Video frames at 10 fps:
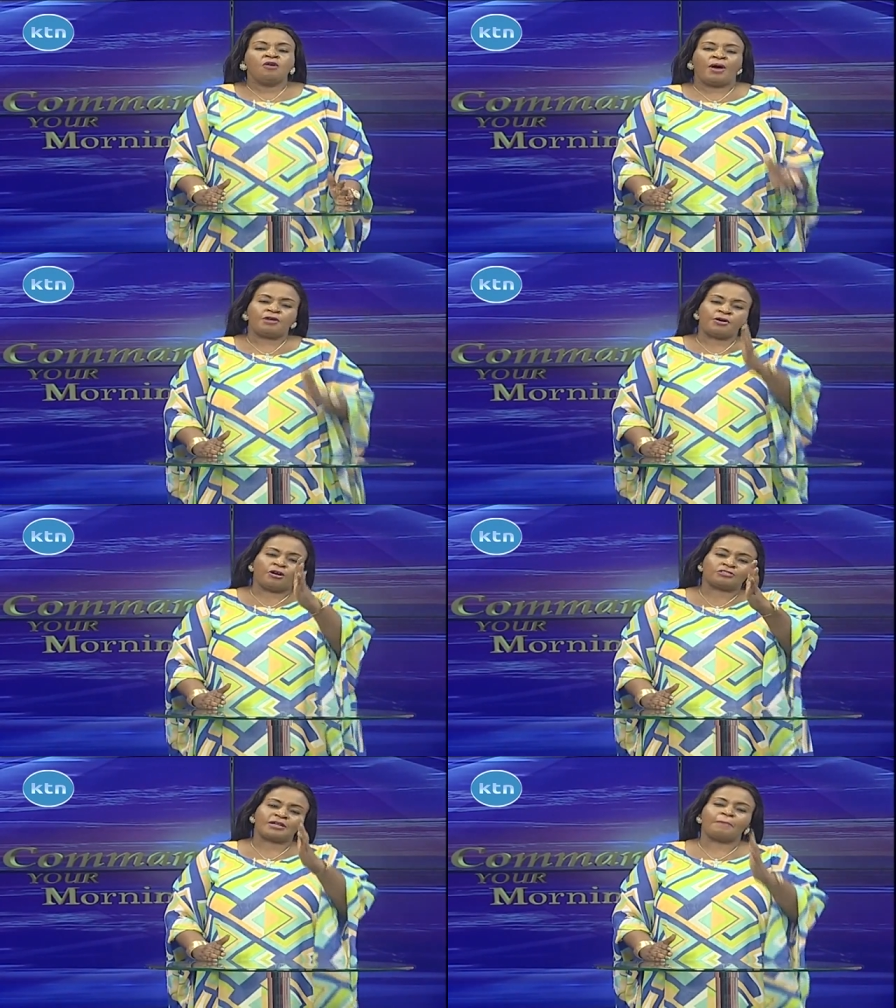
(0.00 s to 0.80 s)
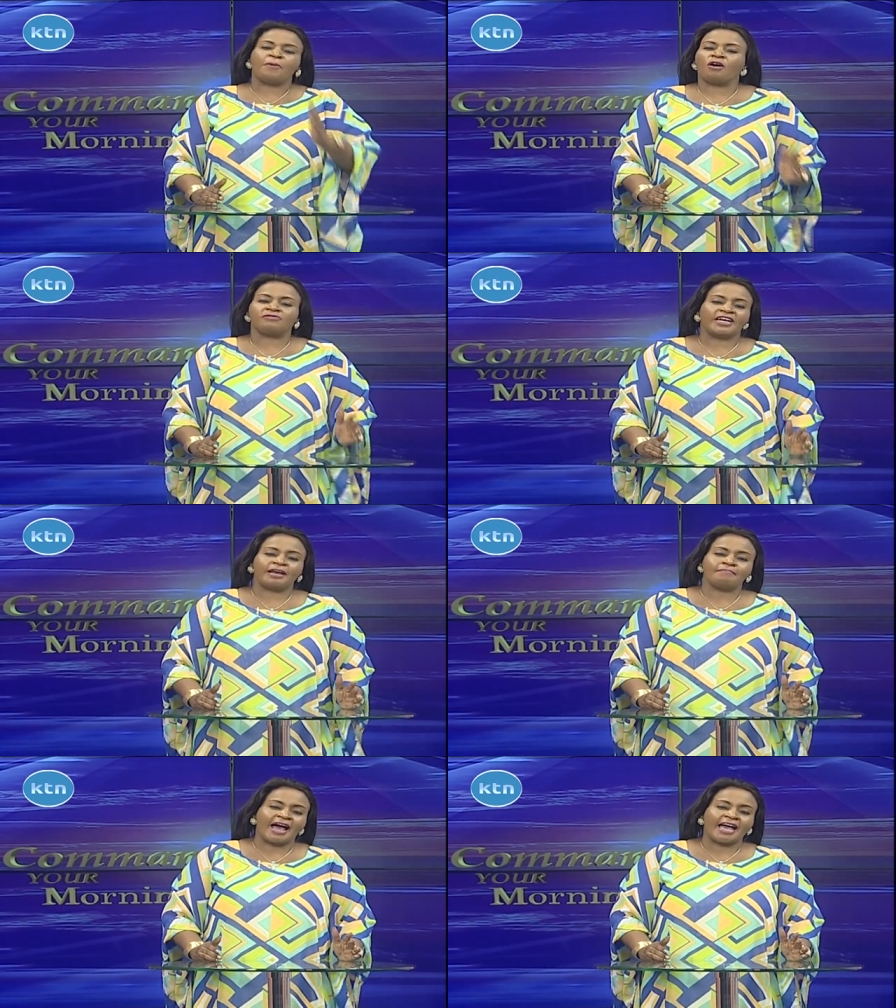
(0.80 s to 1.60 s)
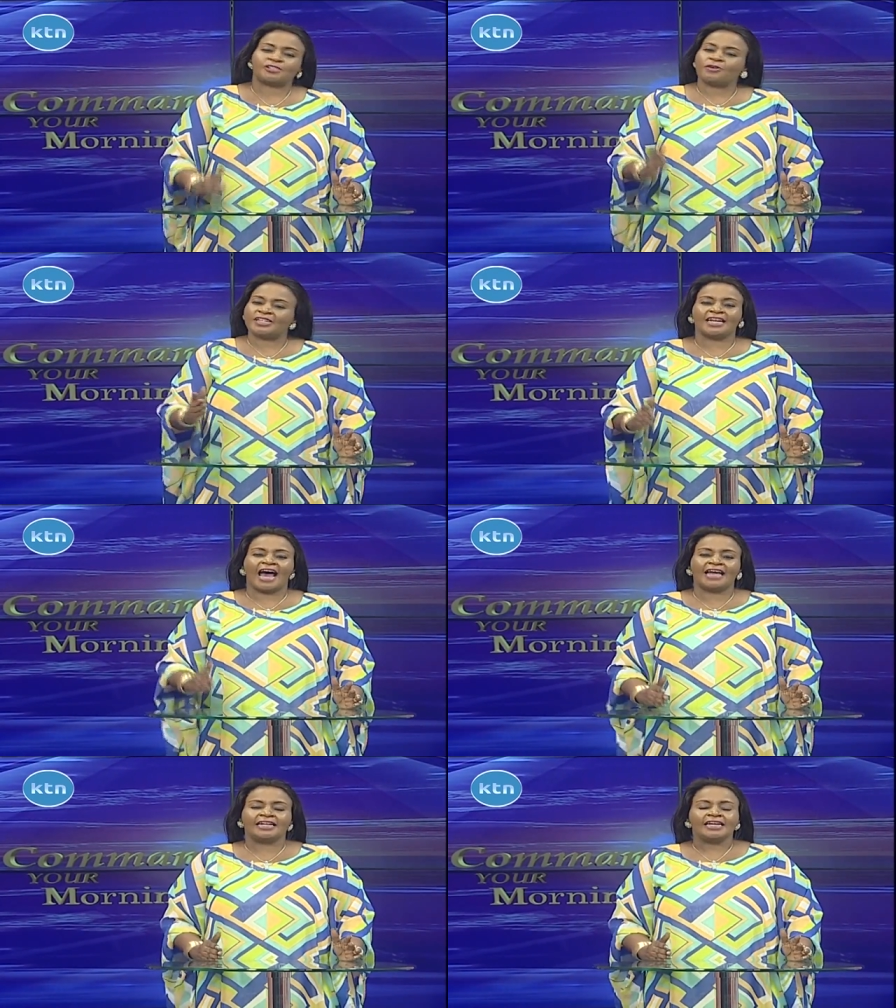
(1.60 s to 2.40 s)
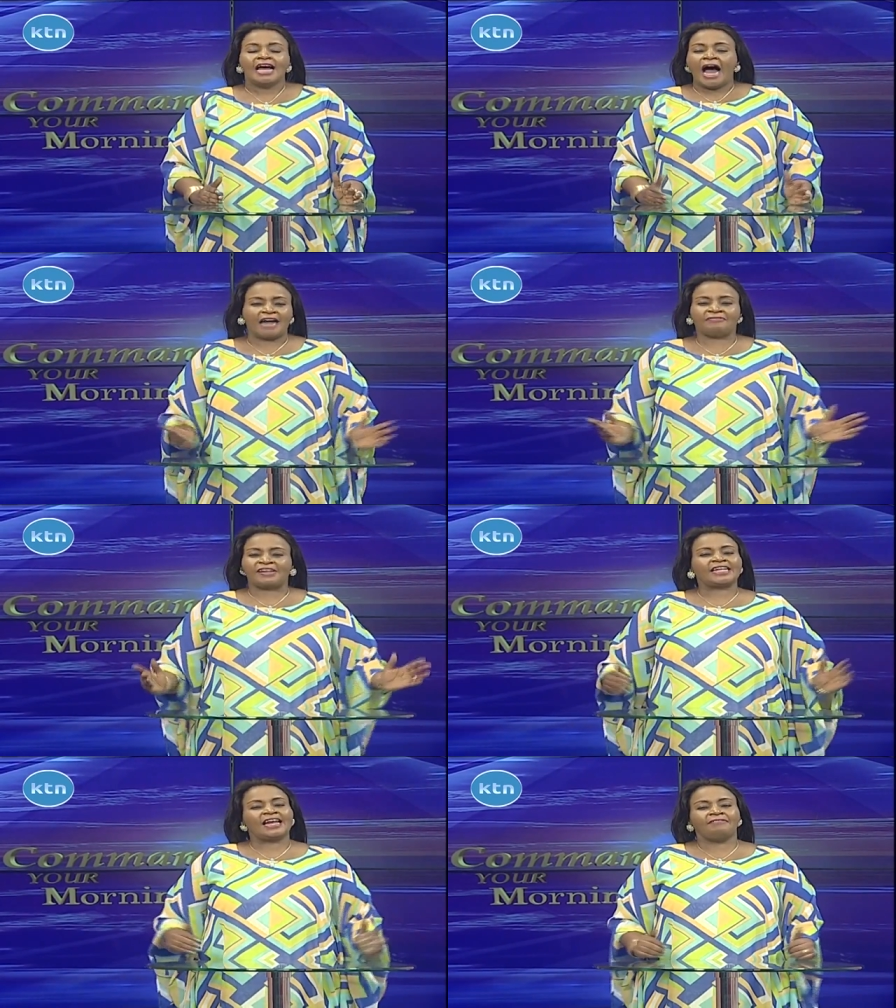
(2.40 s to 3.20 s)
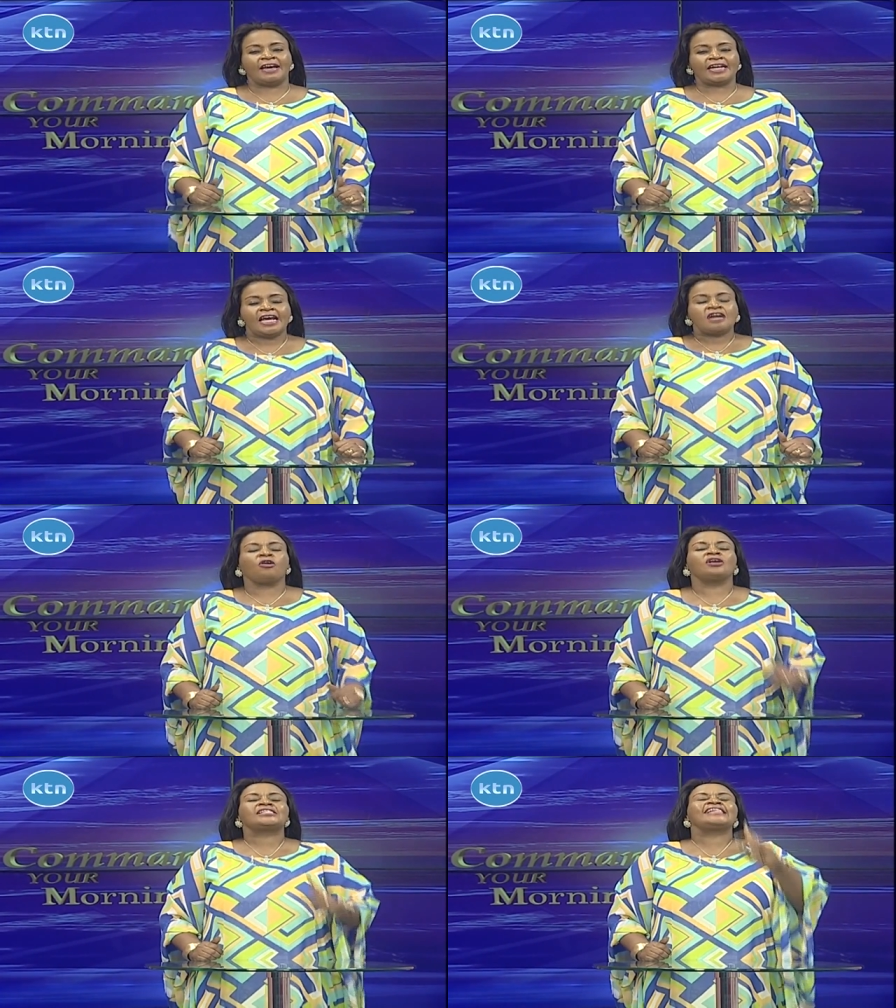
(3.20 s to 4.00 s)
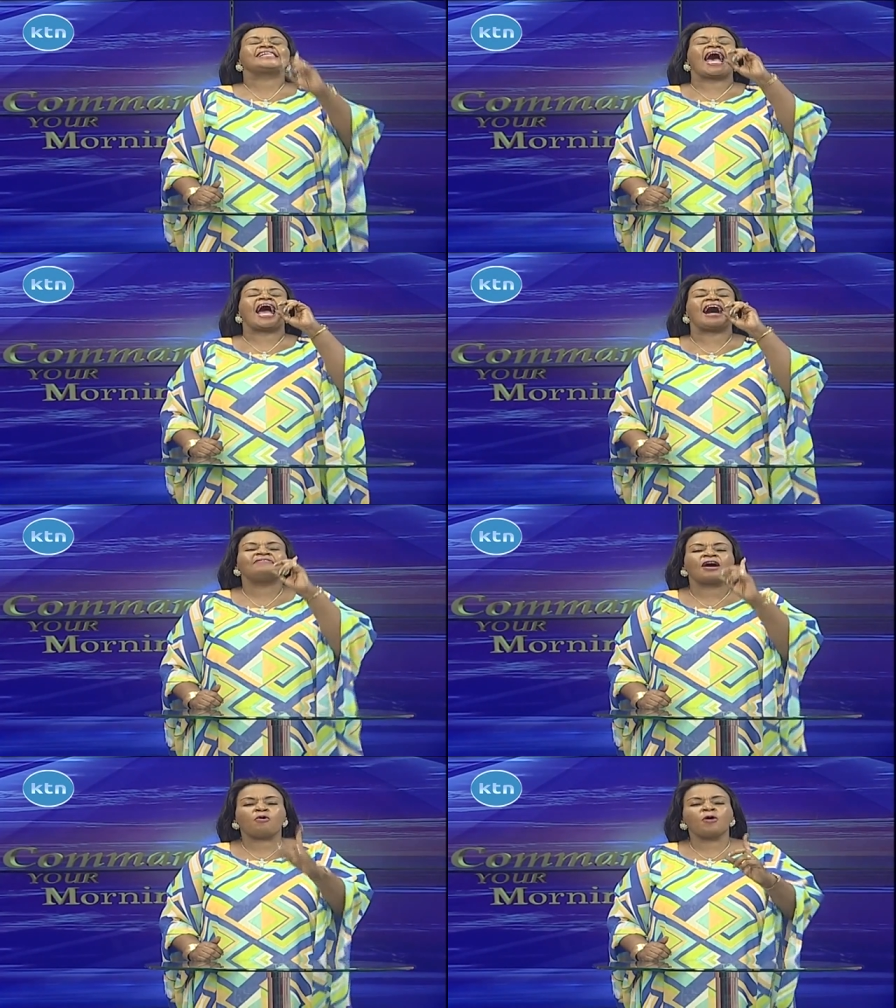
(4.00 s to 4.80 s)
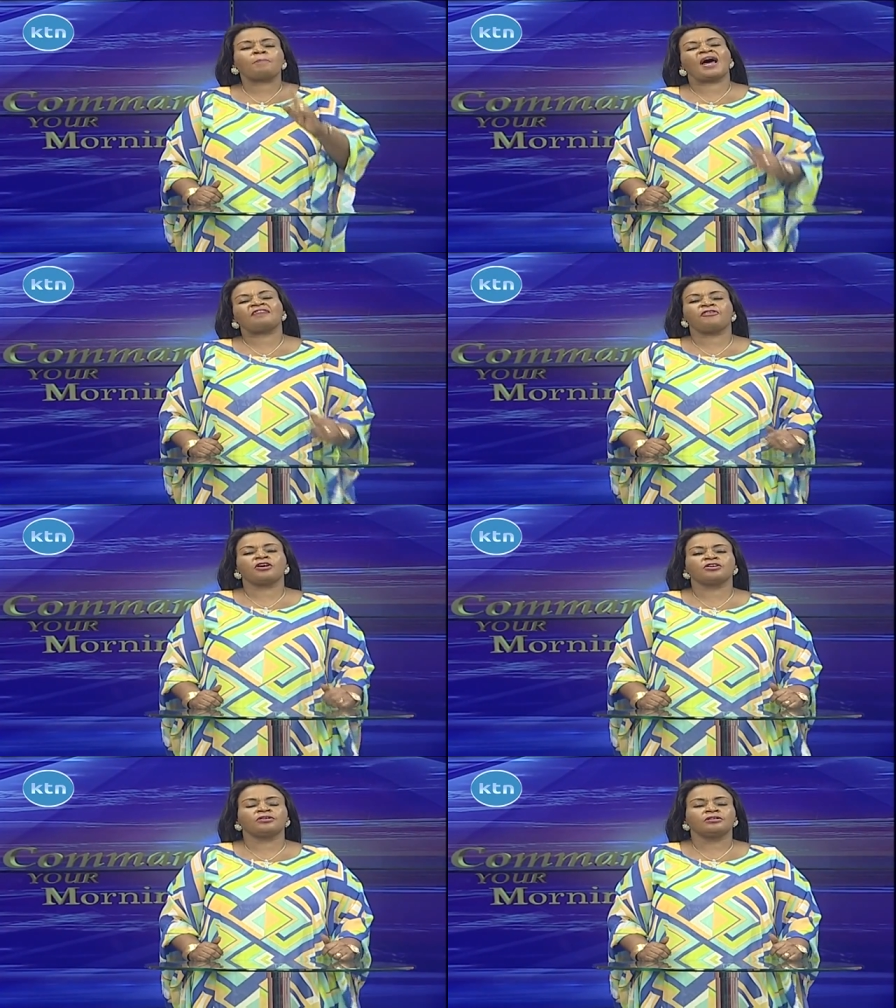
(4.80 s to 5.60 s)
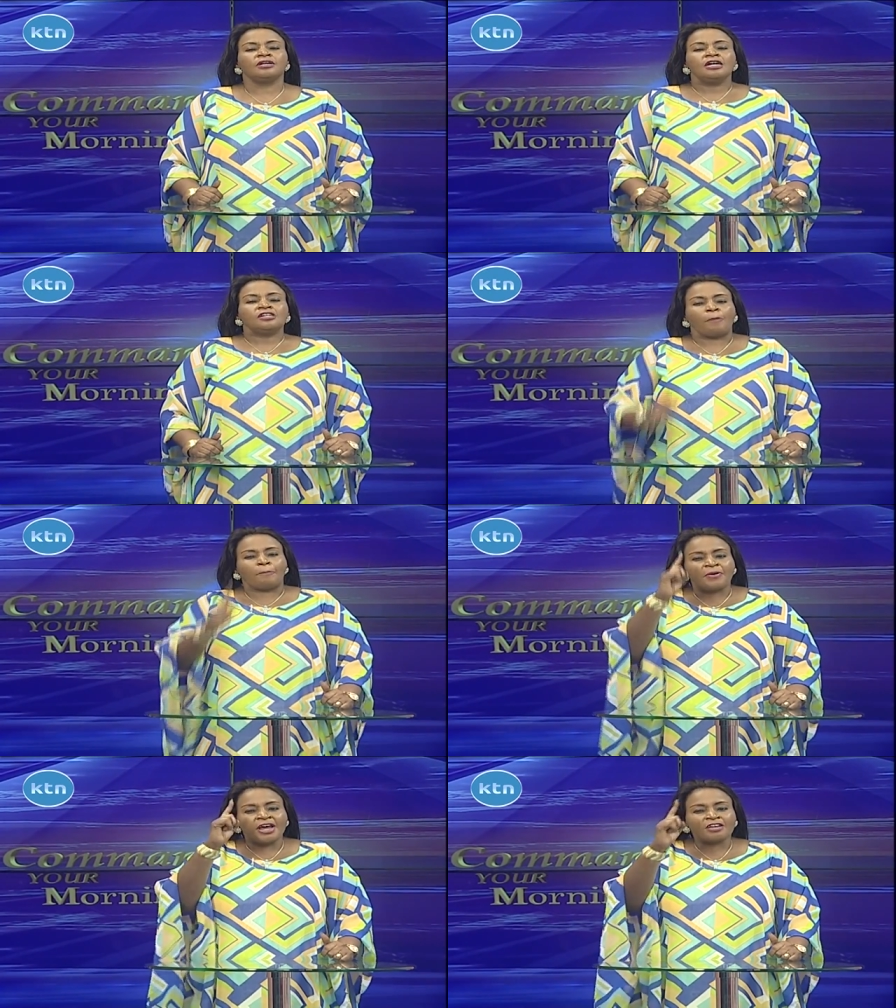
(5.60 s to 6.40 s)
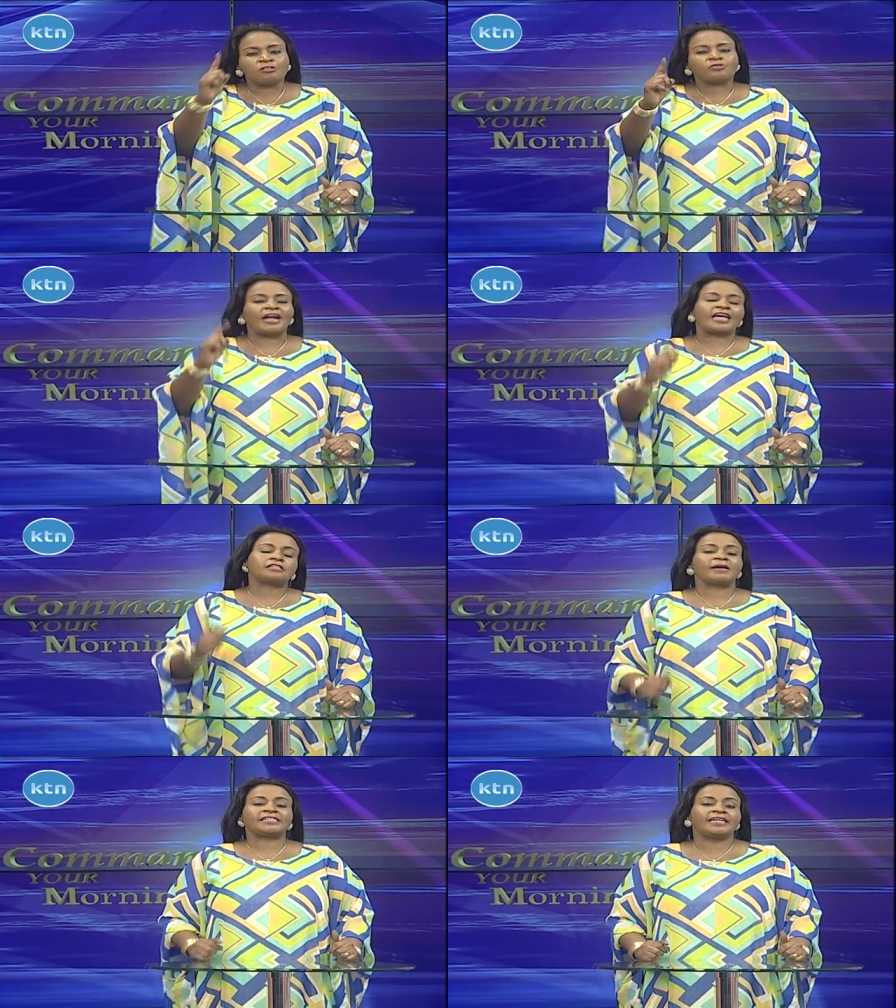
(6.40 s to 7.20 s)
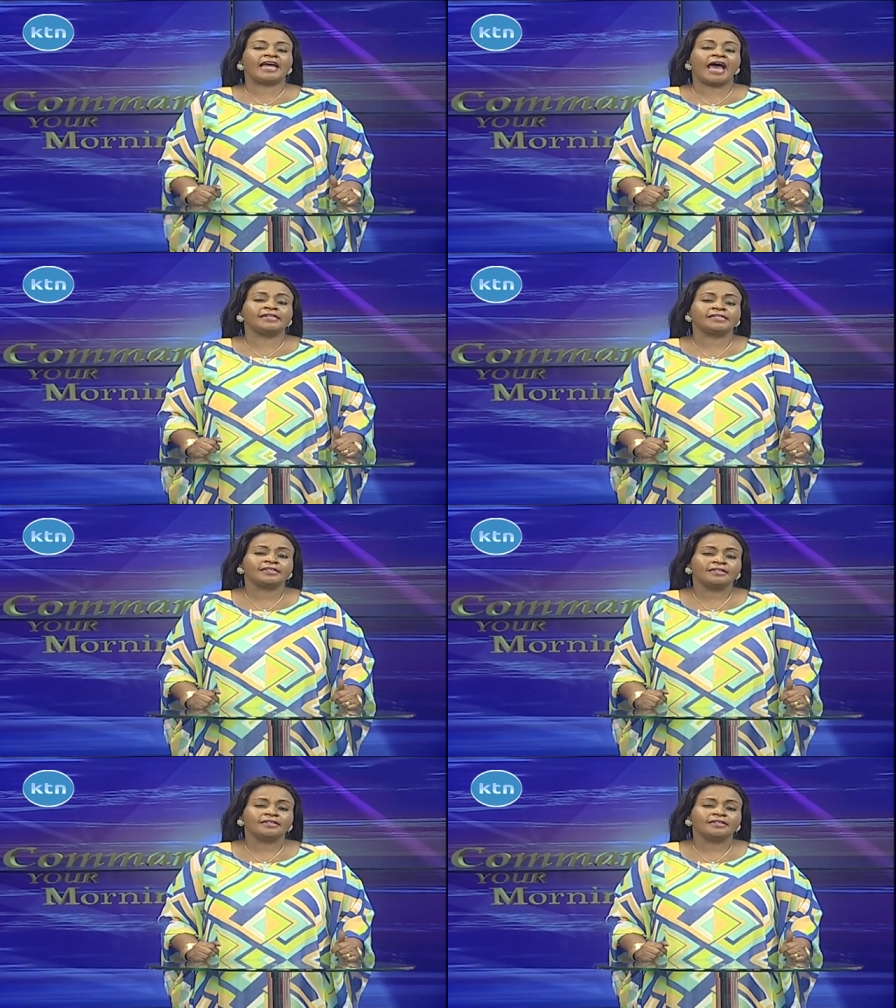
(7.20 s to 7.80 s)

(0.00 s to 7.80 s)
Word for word: When we go to the book of Jeremiah 29 and verse 11, God says, I have a good plan for you to bring you to an expected end.